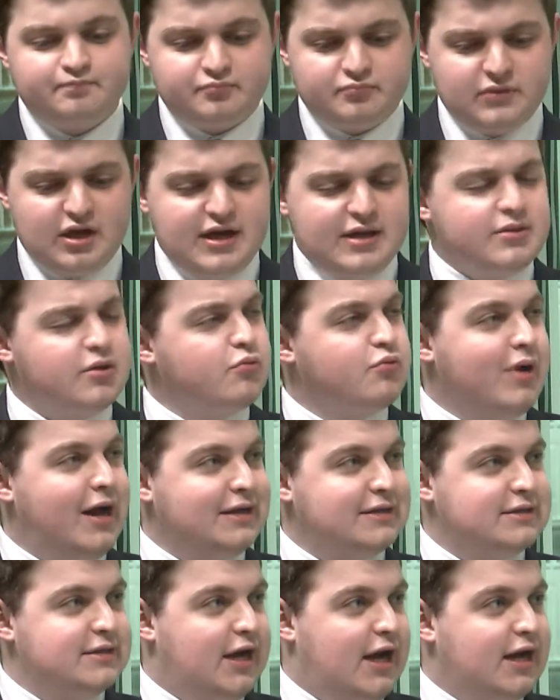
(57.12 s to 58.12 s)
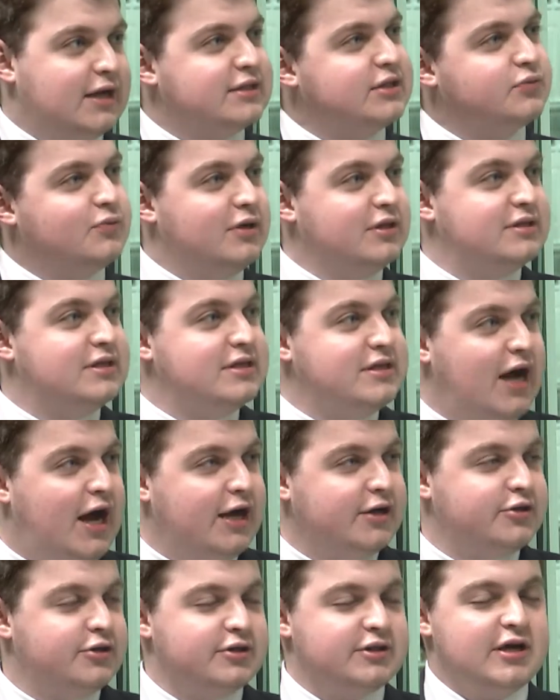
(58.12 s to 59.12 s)
in the Red Sox as well as the
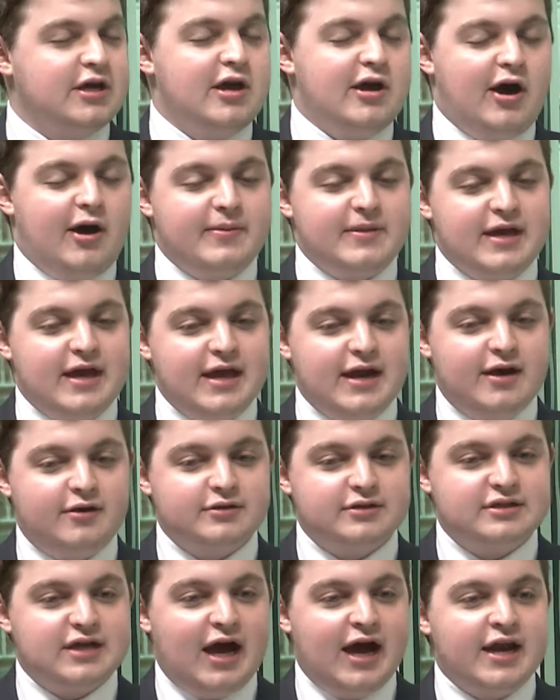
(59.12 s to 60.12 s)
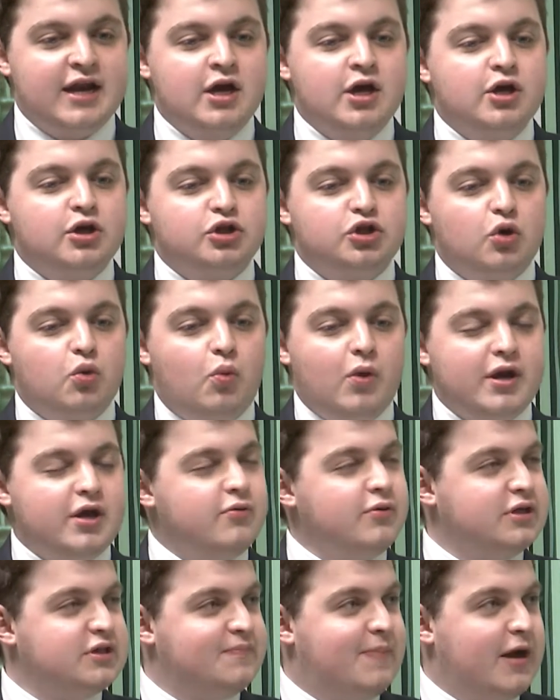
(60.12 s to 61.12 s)
Dodgers on the NL side. So what do
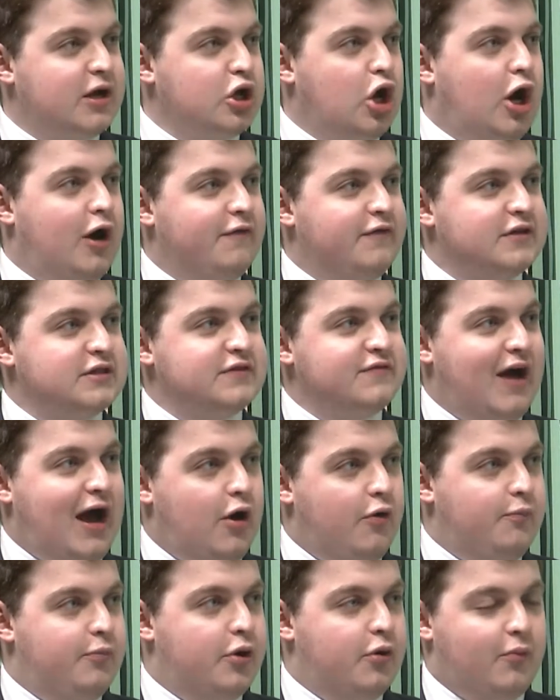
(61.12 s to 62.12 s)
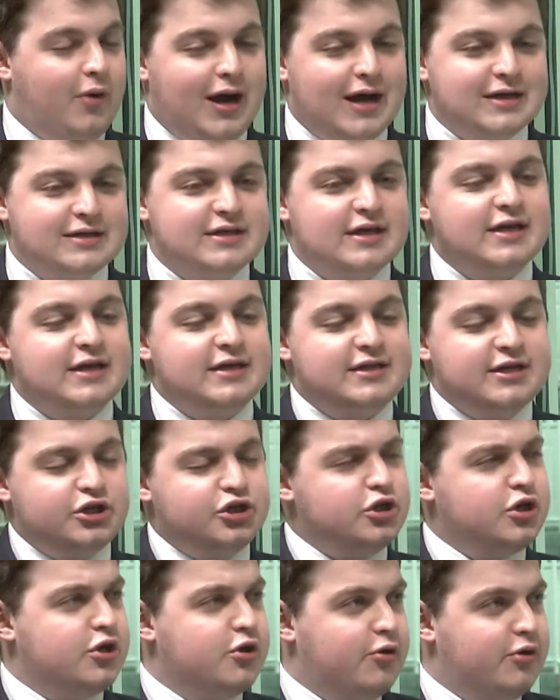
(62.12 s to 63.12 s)
you expect offensive output-wise? In
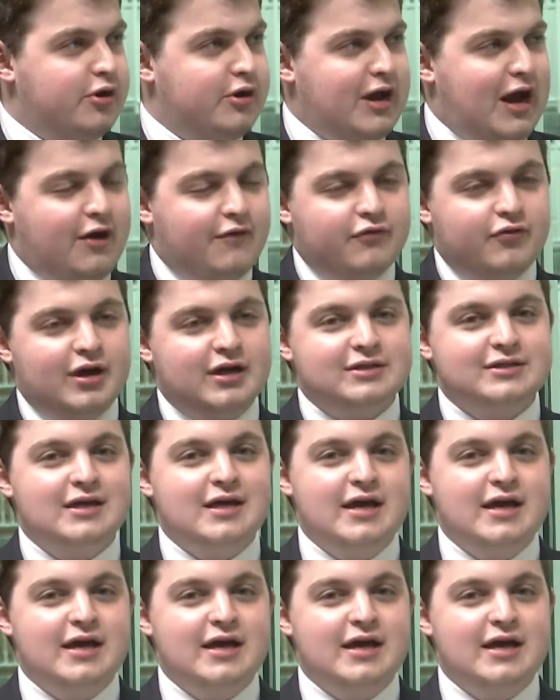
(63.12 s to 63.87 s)
addition to Yordan Alvarez,